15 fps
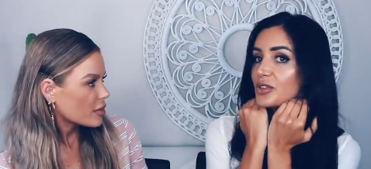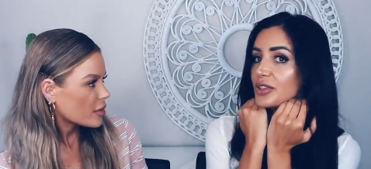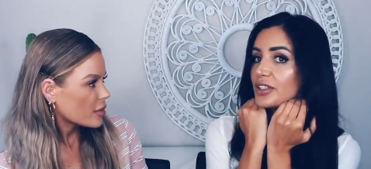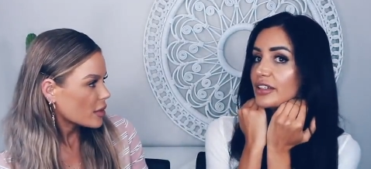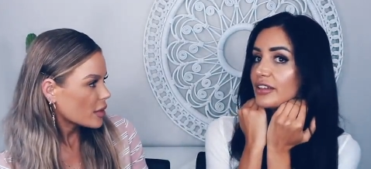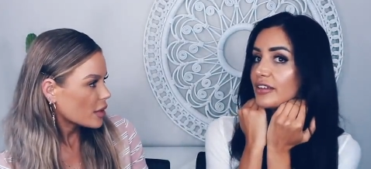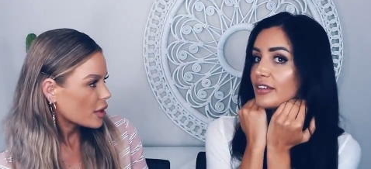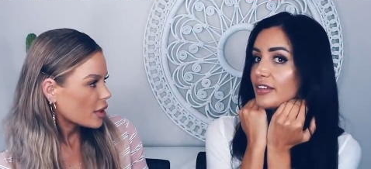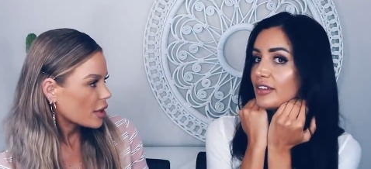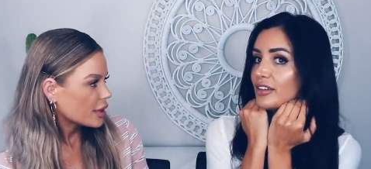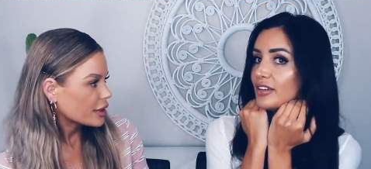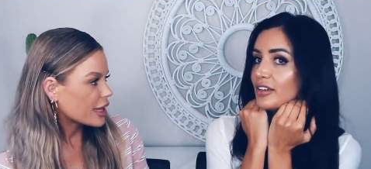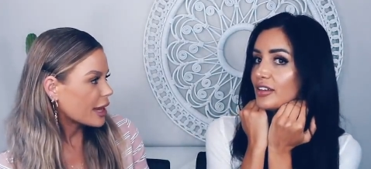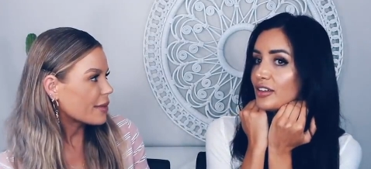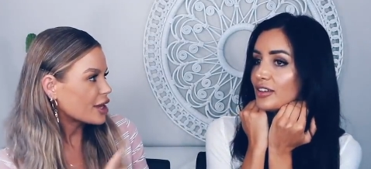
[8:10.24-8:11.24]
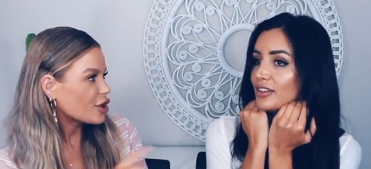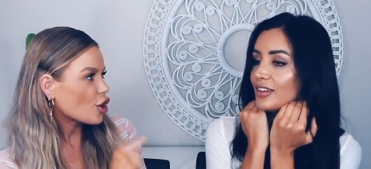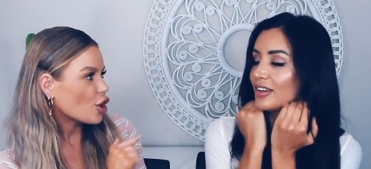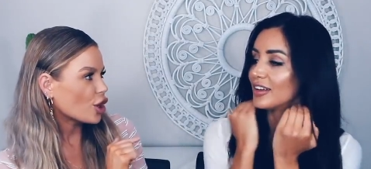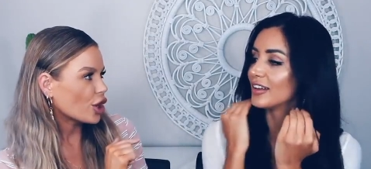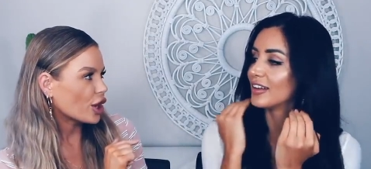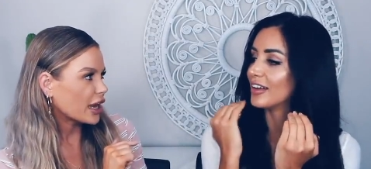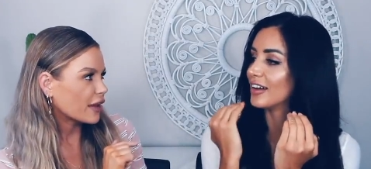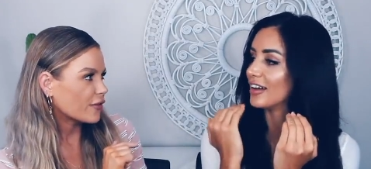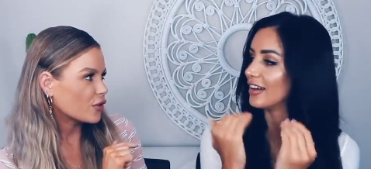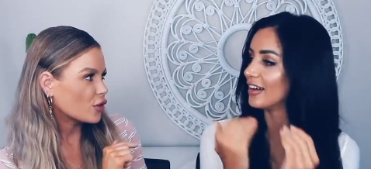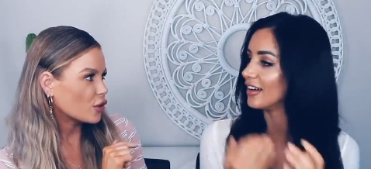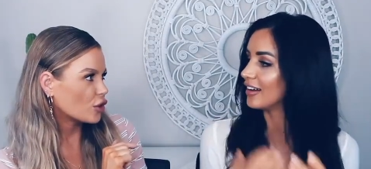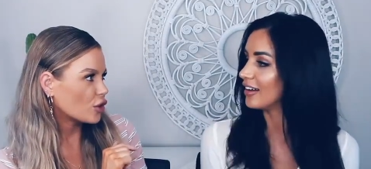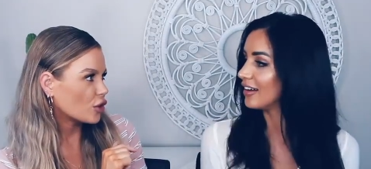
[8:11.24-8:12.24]
Speaker 1: it all in.
Speaker 2: Let me know if
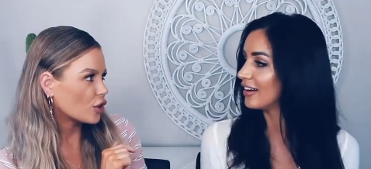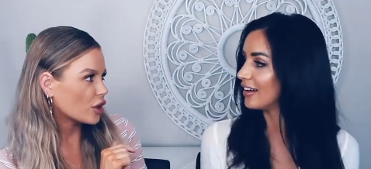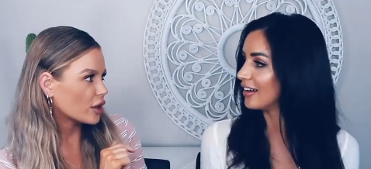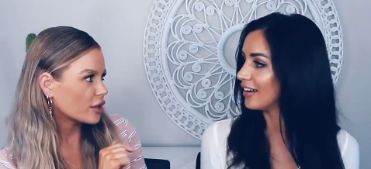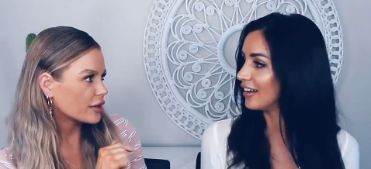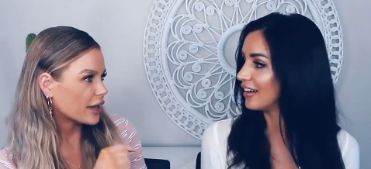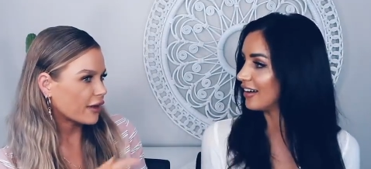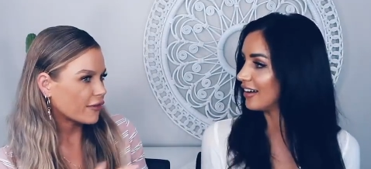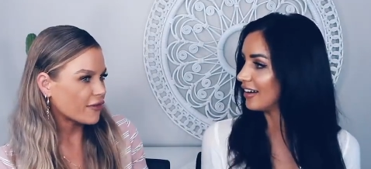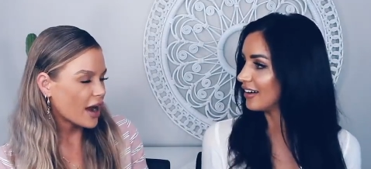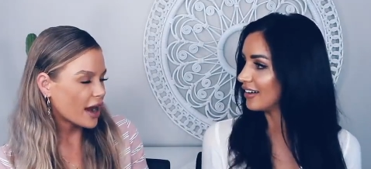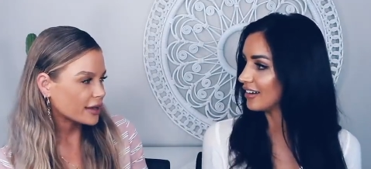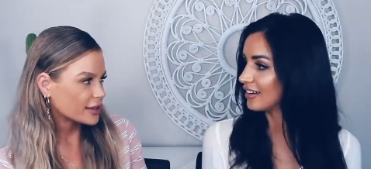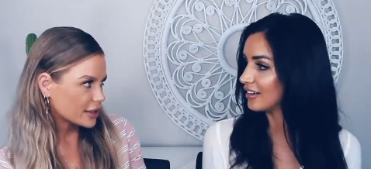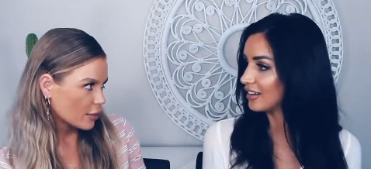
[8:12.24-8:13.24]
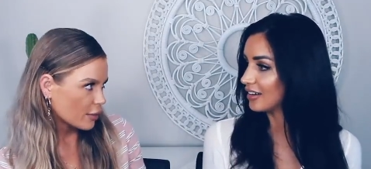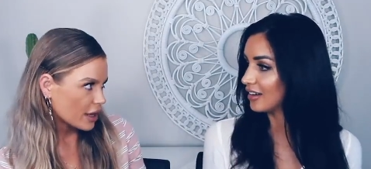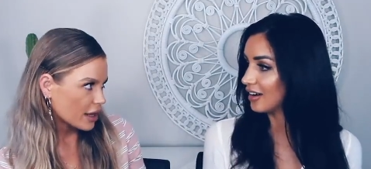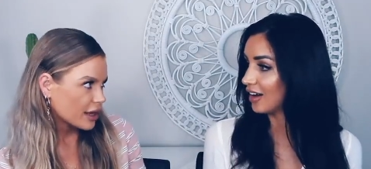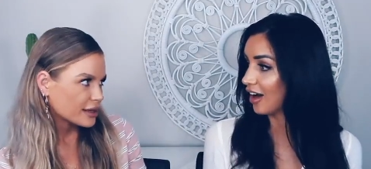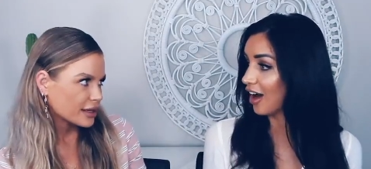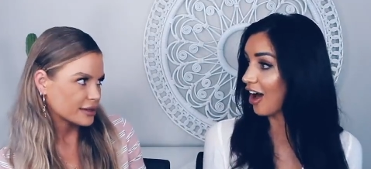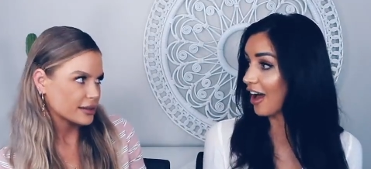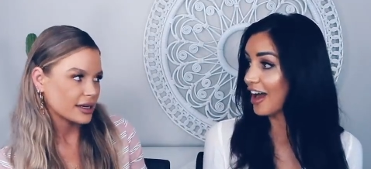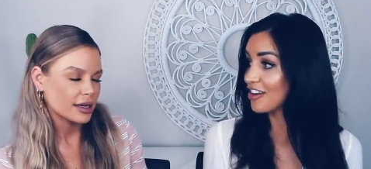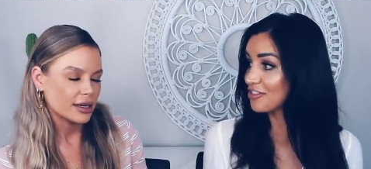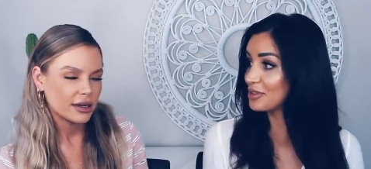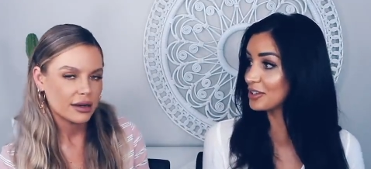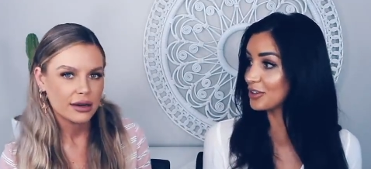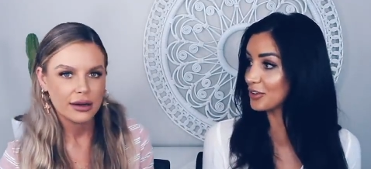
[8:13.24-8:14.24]
you like find somewhere that does. I
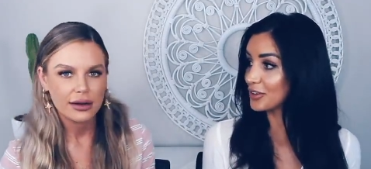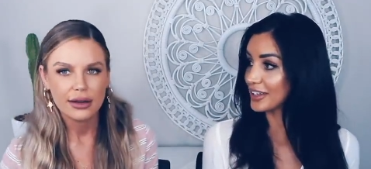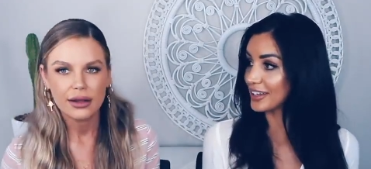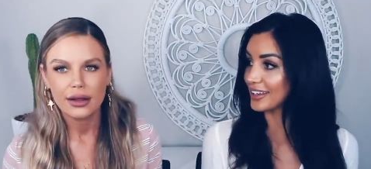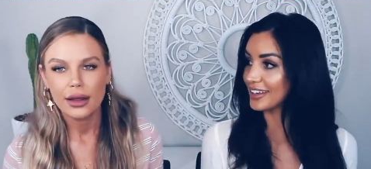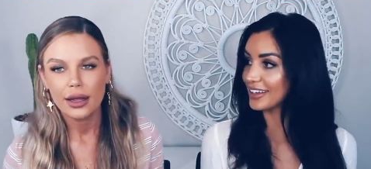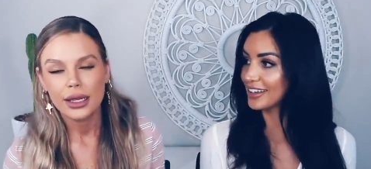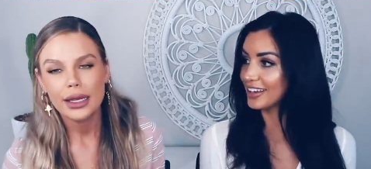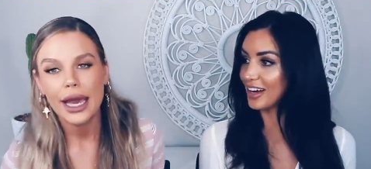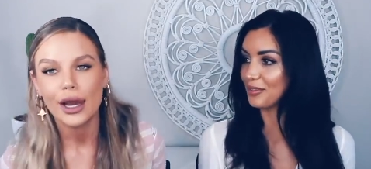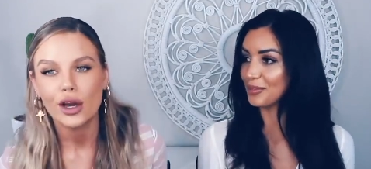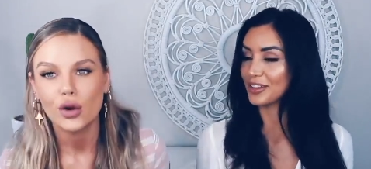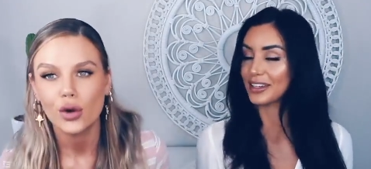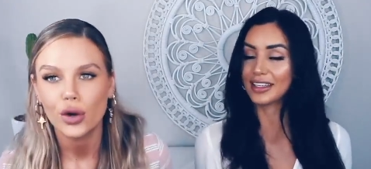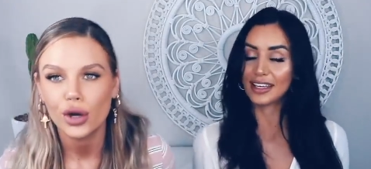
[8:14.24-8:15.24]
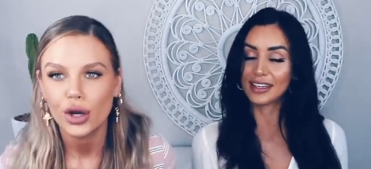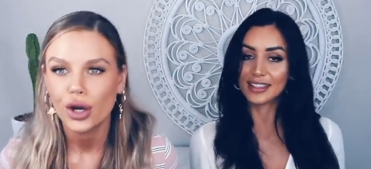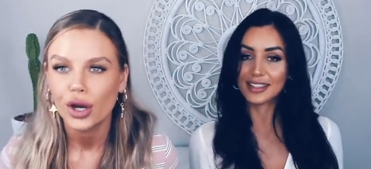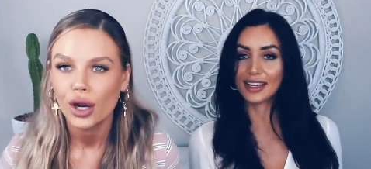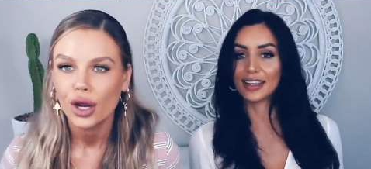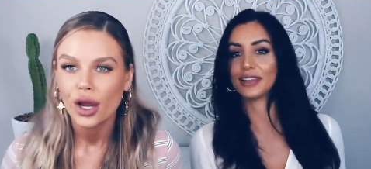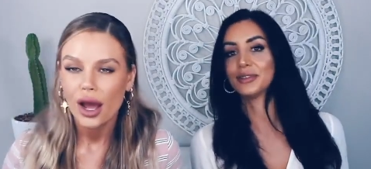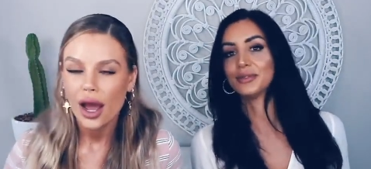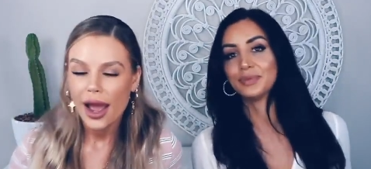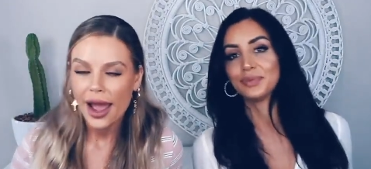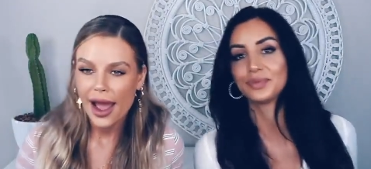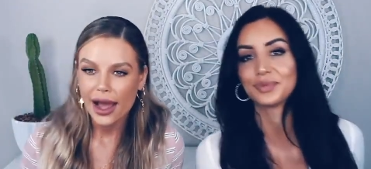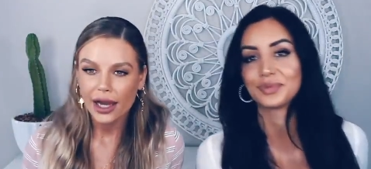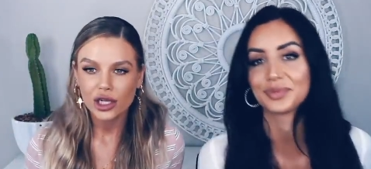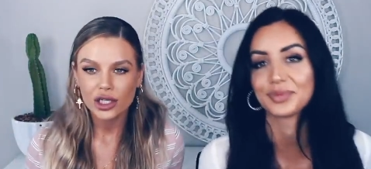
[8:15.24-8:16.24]
have been looking. Yeah, I'm good. gonna get it done.
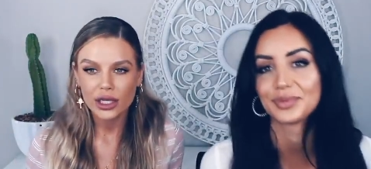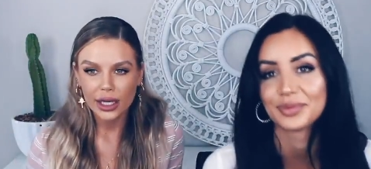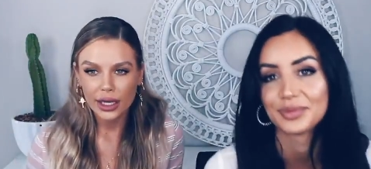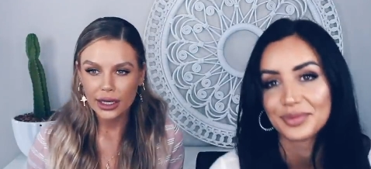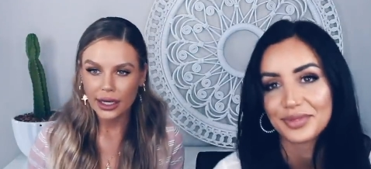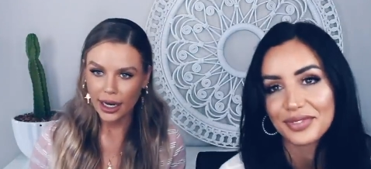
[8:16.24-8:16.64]
I actually,